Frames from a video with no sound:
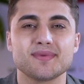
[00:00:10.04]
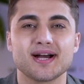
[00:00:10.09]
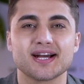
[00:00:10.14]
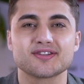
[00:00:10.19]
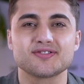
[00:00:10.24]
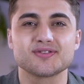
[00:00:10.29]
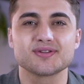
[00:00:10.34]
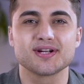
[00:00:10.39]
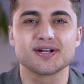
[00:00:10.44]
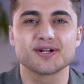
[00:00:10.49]
back
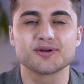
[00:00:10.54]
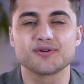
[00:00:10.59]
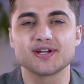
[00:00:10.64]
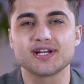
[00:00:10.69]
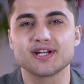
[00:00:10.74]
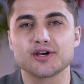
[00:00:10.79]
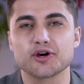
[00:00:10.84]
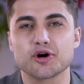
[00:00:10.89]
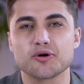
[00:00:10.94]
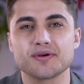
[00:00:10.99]
to another
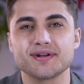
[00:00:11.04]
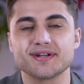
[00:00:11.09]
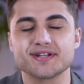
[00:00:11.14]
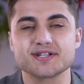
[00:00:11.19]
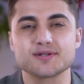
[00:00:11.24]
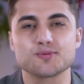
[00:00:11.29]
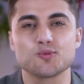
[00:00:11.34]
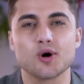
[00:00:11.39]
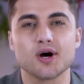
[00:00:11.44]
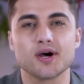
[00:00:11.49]
video. In
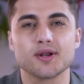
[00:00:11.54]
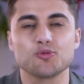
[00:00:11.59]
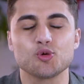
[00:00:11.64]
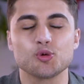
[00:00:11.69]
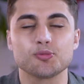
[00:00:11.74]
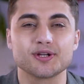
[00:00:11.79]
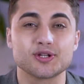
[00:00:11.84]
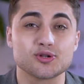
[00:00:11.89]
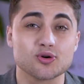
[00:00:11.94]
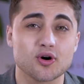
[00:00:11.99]
this one, we'll
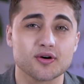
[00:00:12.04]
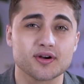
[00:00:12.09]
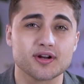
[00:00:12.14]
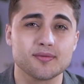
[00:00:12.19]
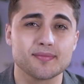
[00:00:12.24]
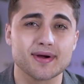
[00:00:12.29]
be talking